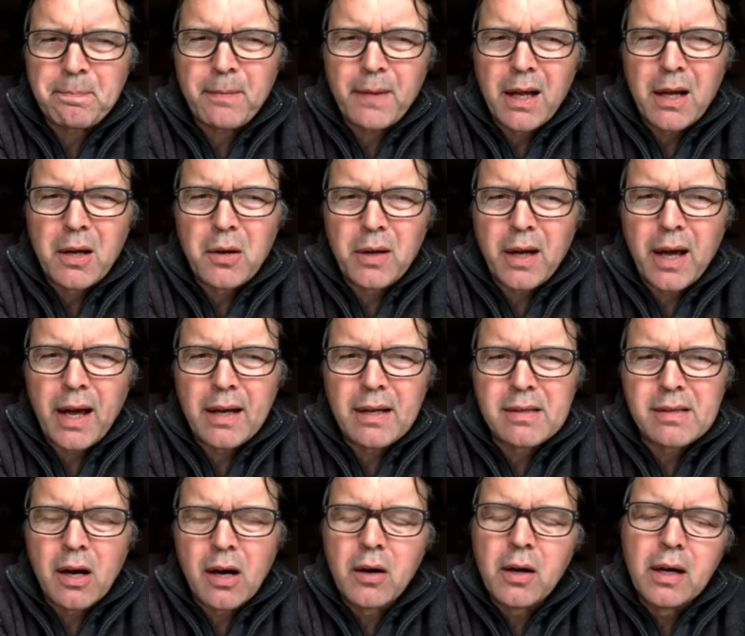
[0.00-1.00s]
Okay,
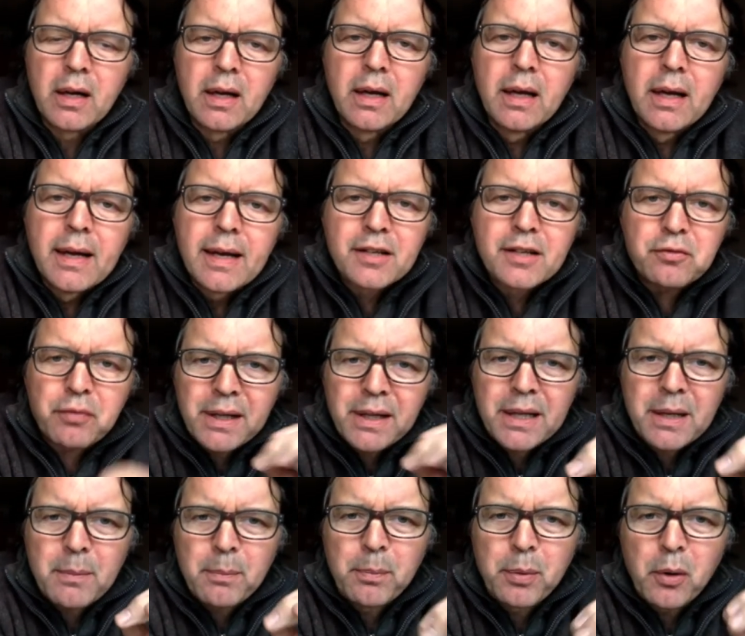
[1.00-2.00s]
so it's
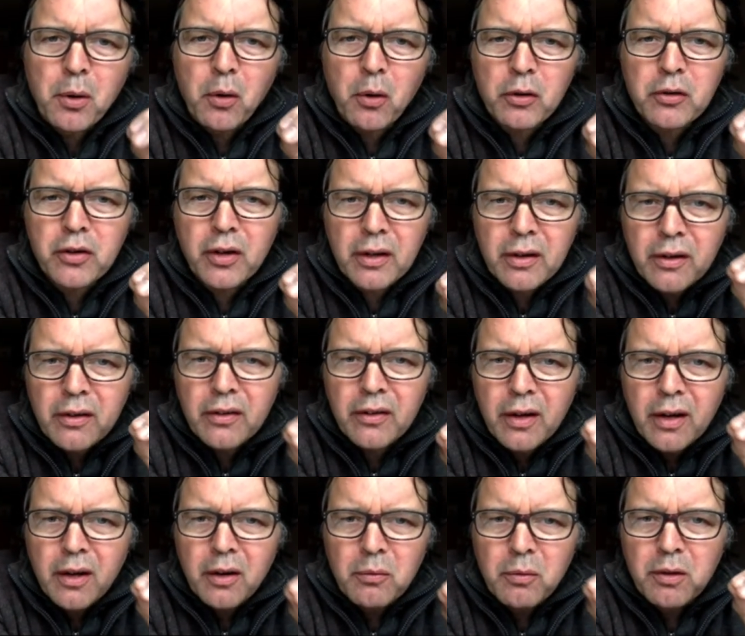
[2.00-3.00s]
really important
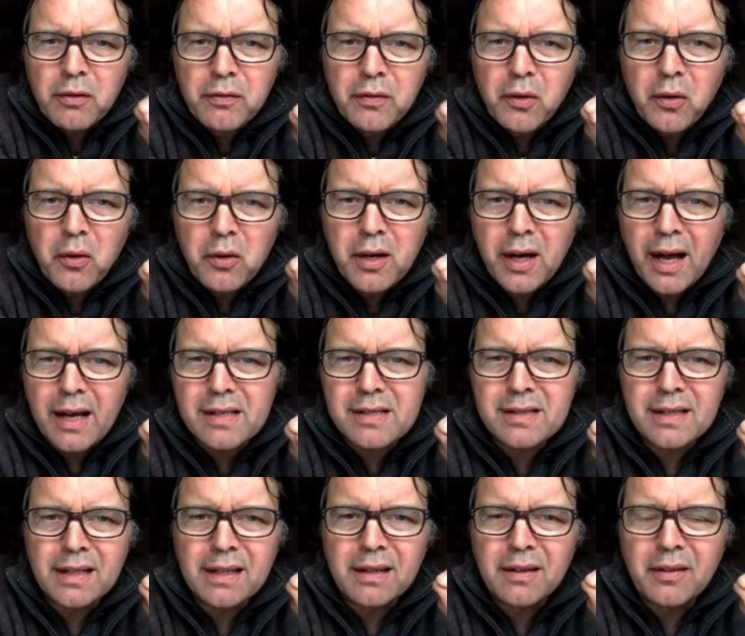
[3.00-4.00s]
with
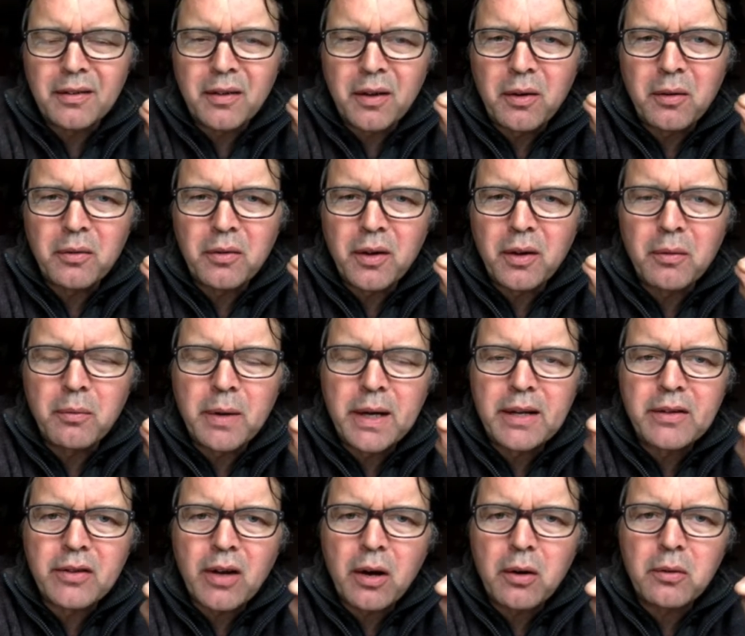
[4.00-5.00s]
forecasting that we
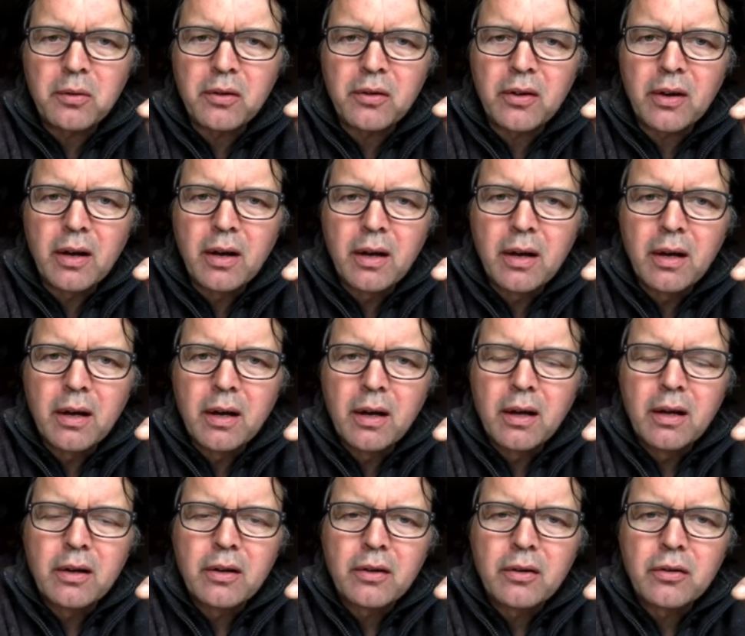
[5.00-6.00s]
don't
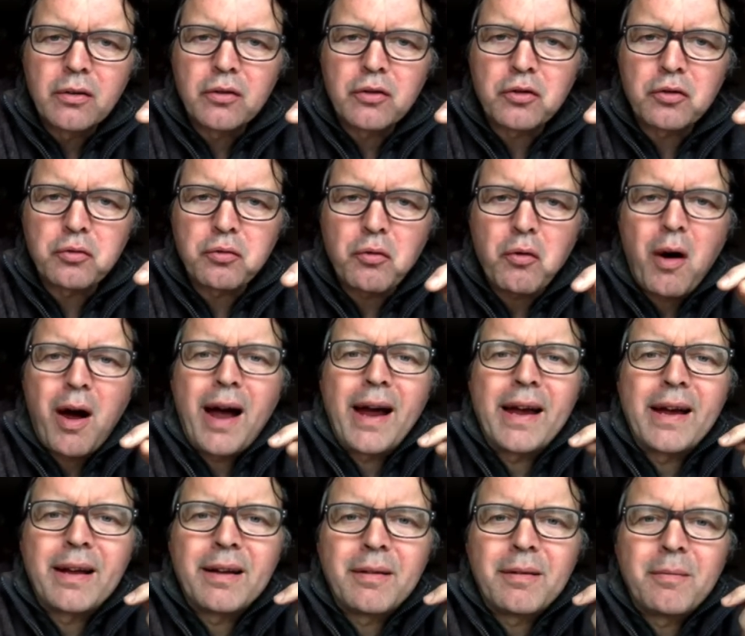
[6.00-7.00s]
try
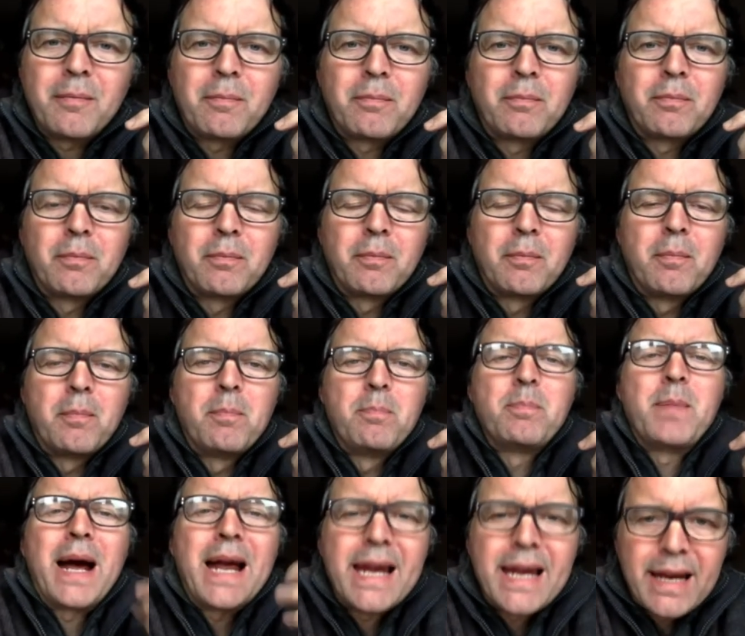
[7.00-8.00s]
and
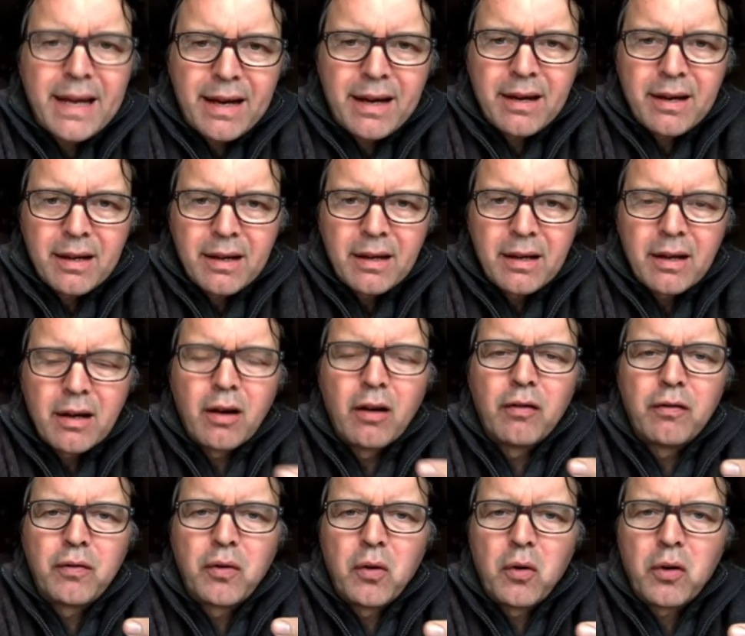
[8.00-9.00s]
make a
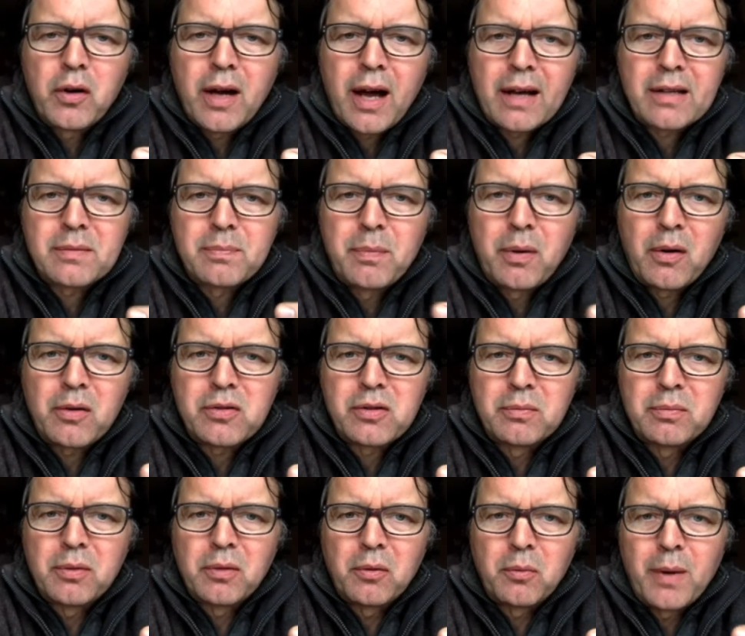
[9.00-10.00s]
forecast
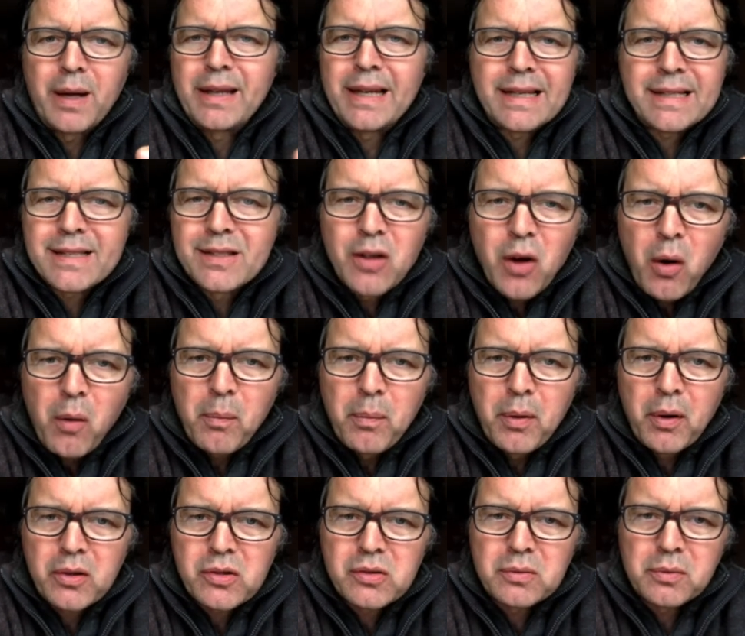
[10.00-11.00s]
possible when it's not
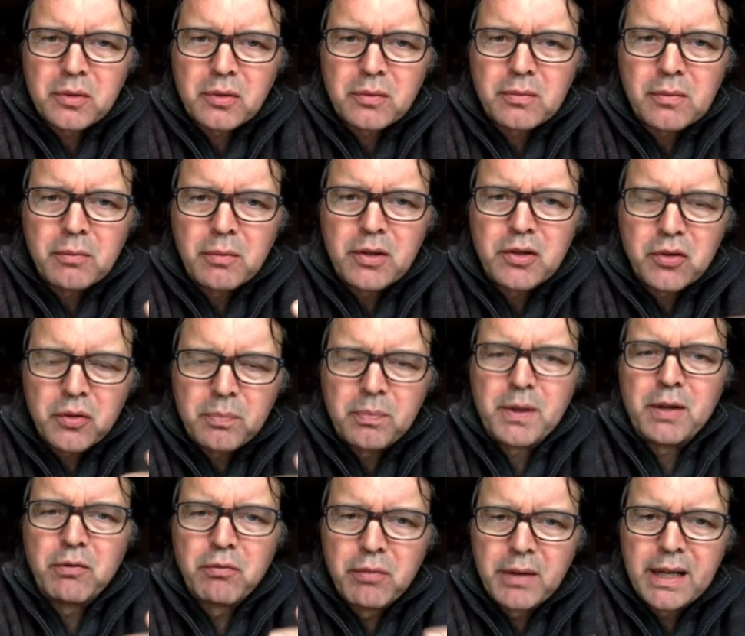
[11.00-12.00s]
possible. We should
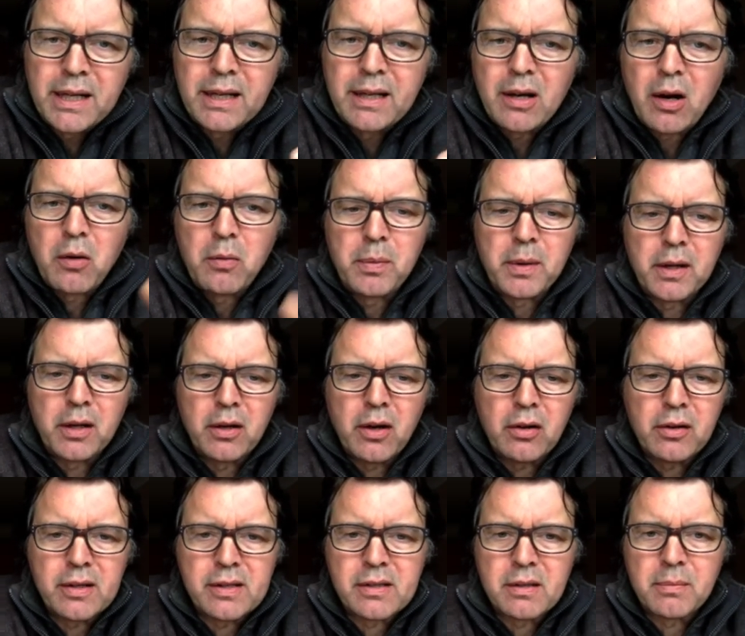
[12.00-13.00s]
be really open and
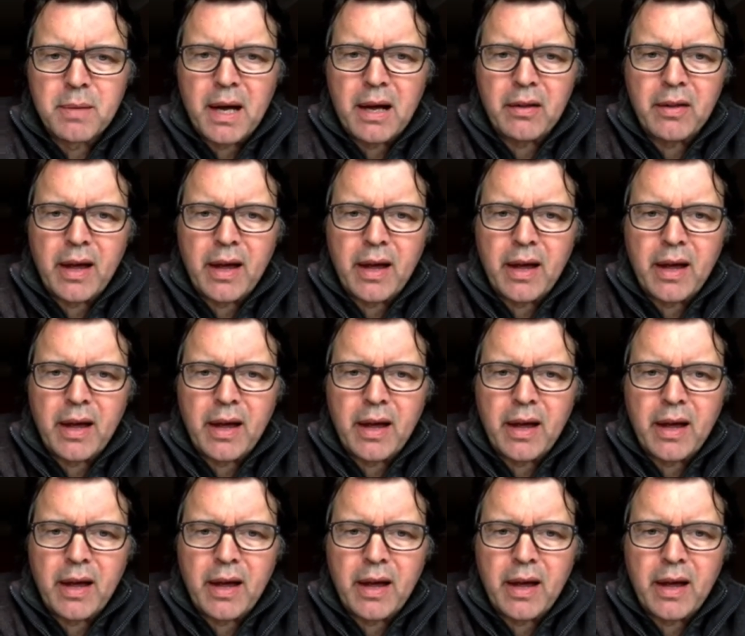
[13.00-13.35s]
honest about